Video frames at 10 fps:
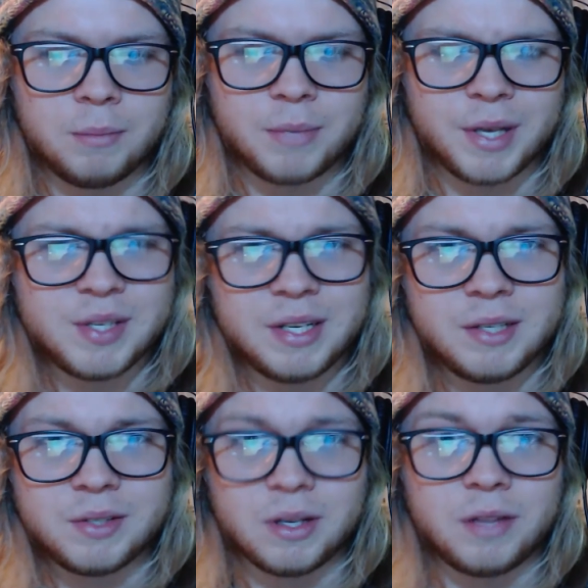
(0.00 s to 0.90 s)
because it
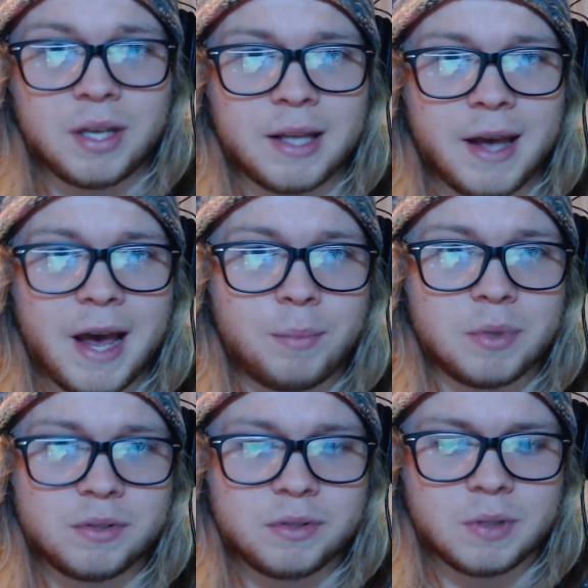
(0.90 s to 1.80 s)
is a thing that
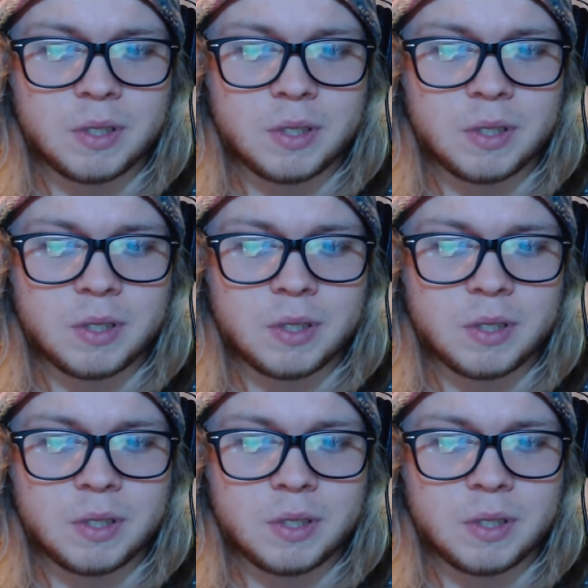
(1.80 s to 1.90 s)
happens,